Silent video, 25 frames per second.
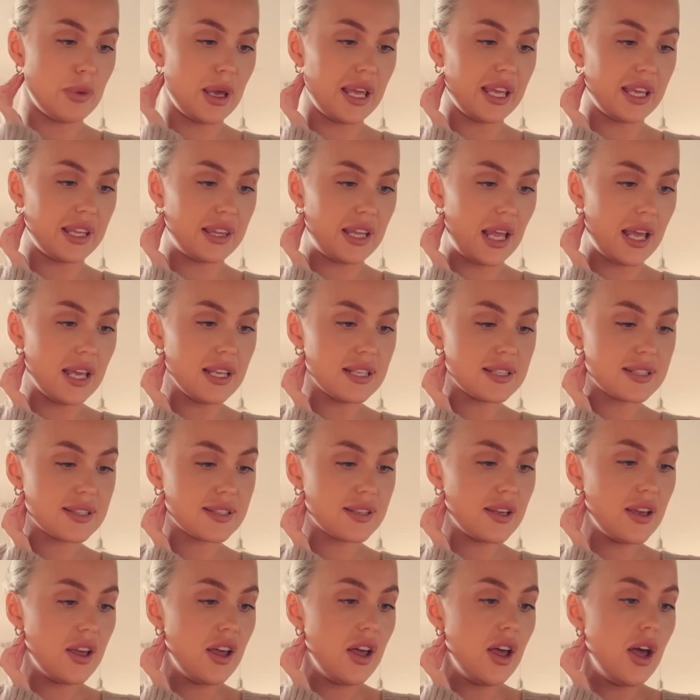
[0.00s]
making
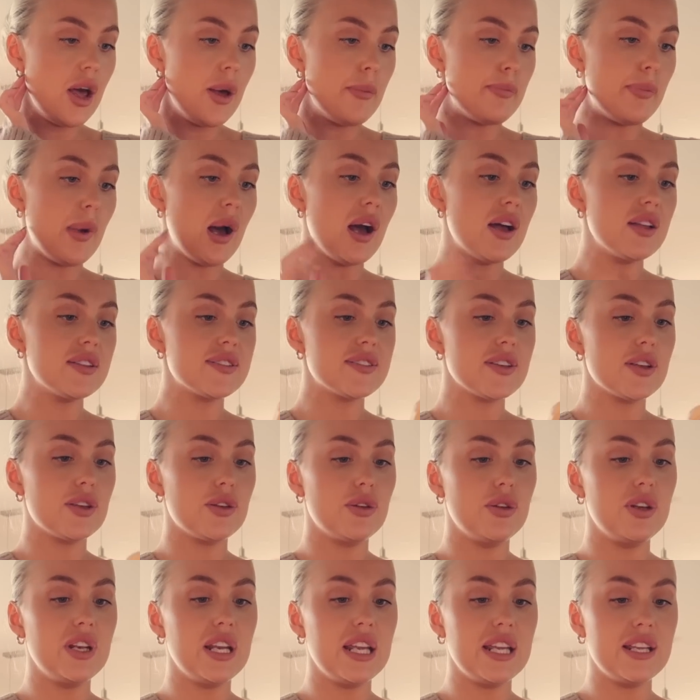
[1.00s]
this, but
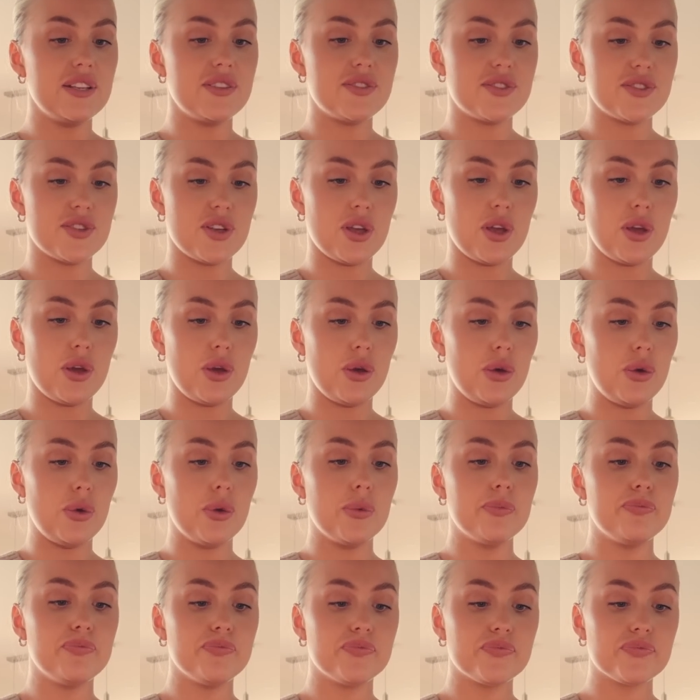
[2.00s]
you need
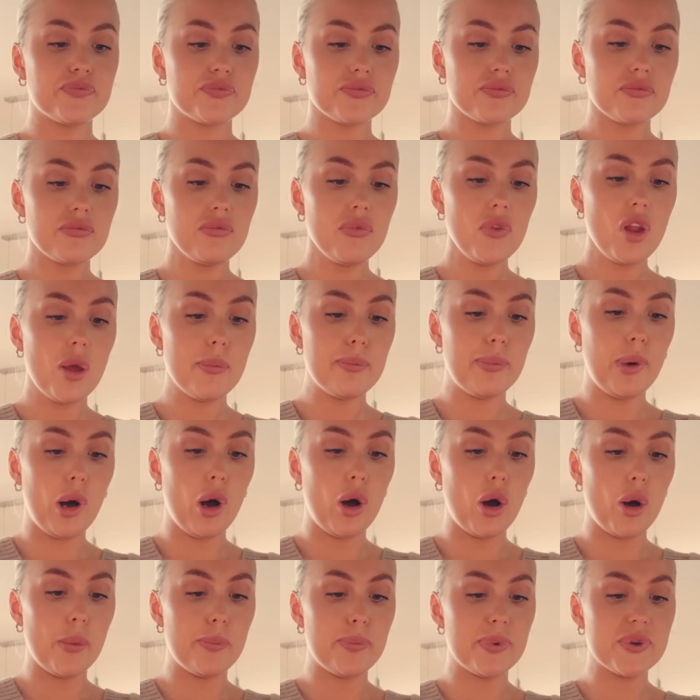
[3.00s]
to
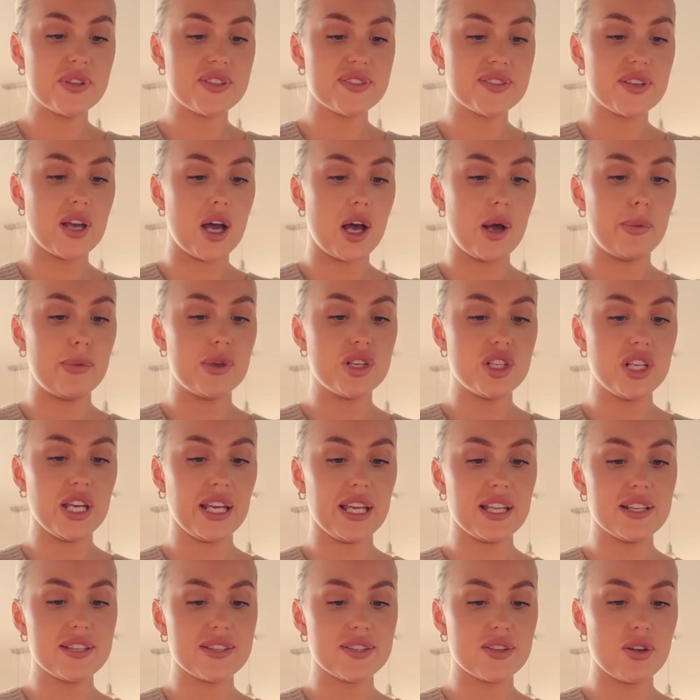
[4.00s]
pop some
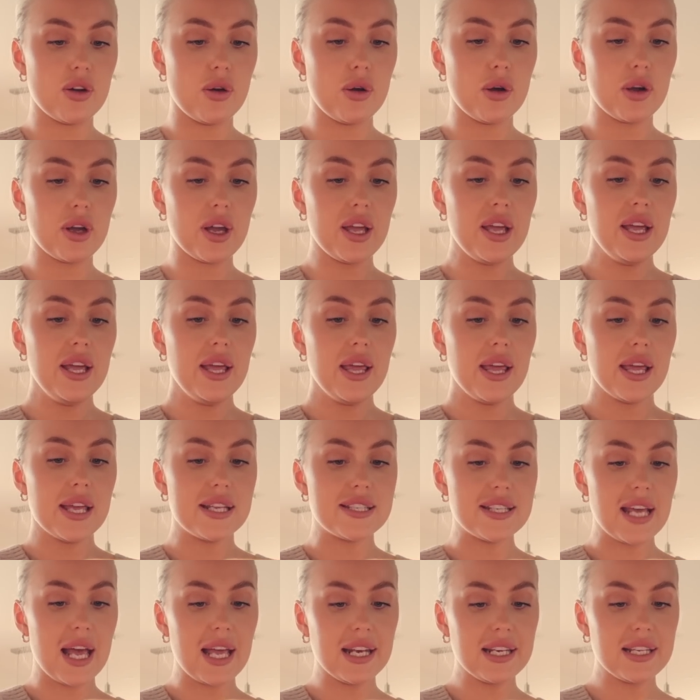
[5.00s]
chicken stock,
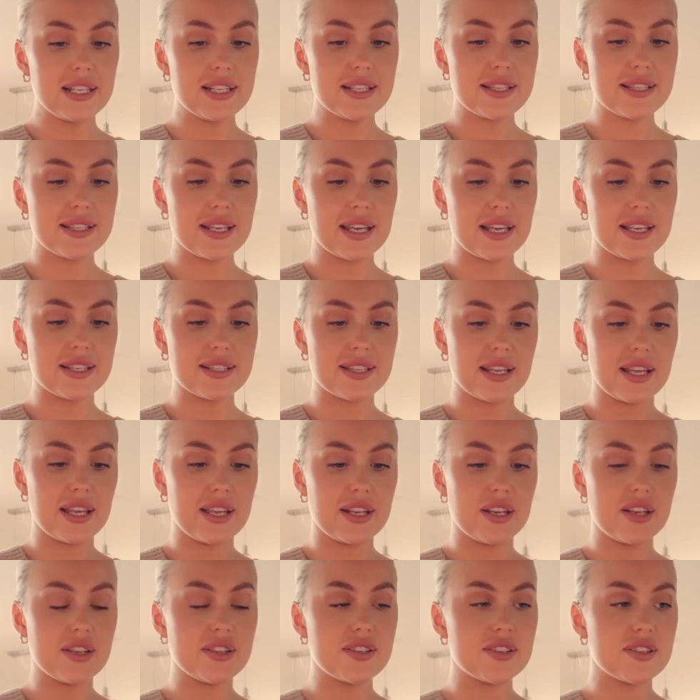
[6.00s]
Italian
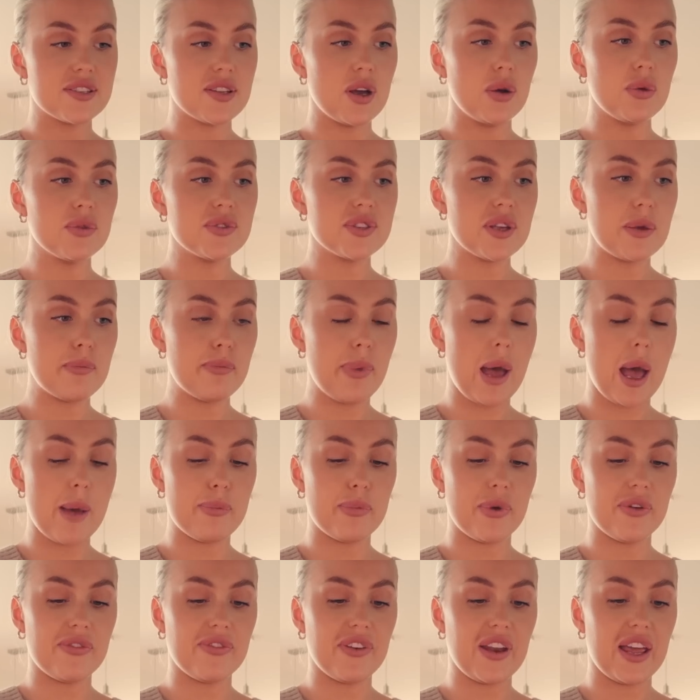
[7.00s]
season, salt and
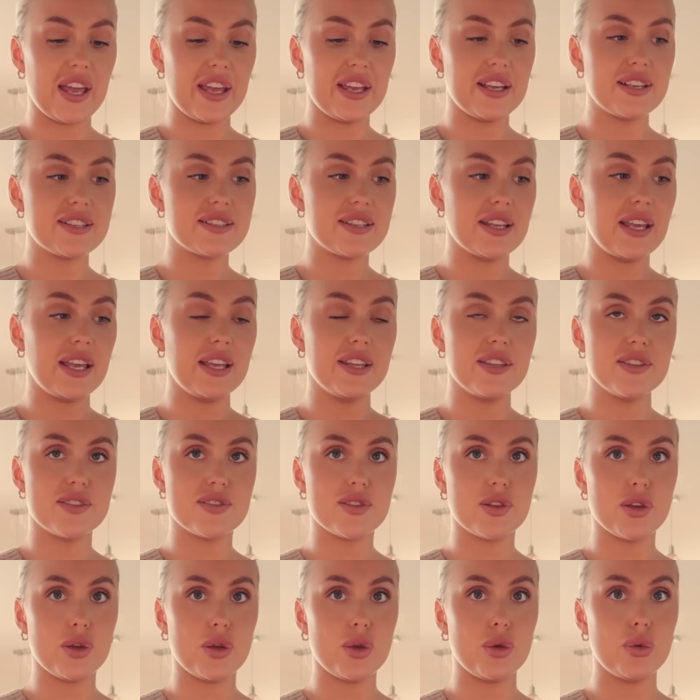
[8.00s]
pepper flakes
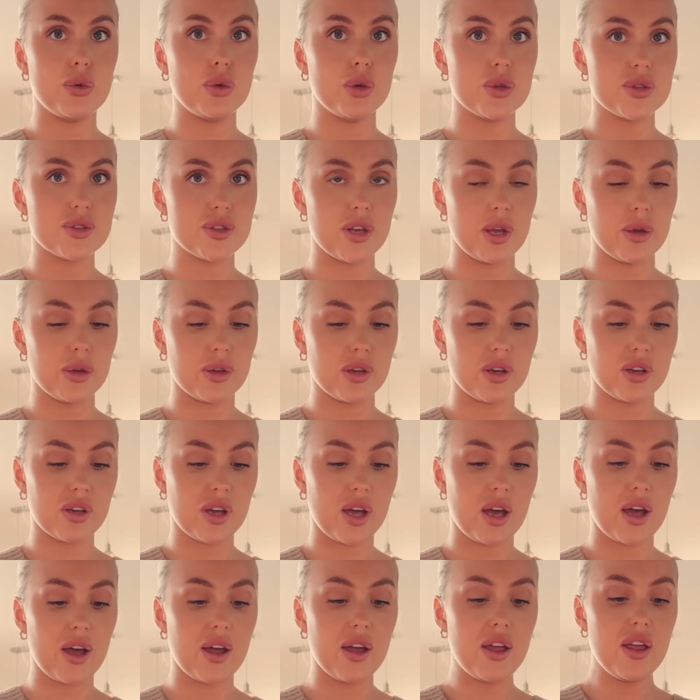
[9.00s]
into your slow
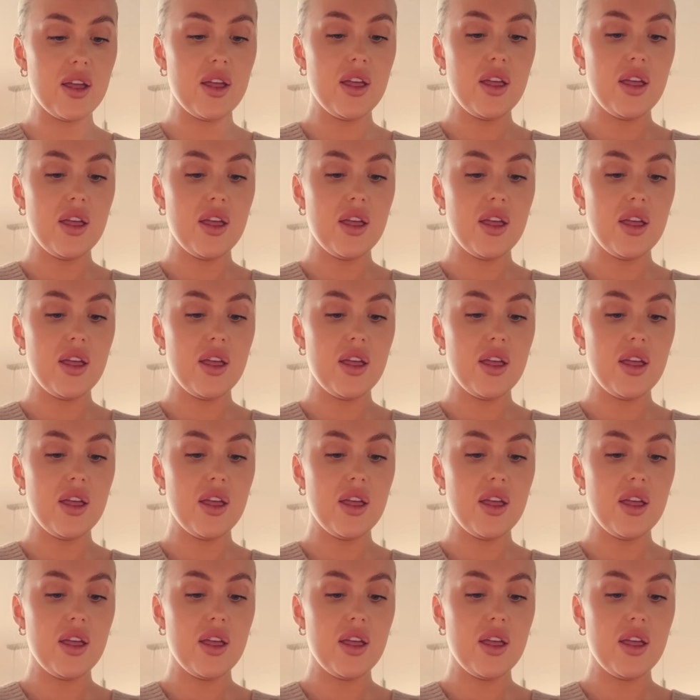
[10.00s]
cooker.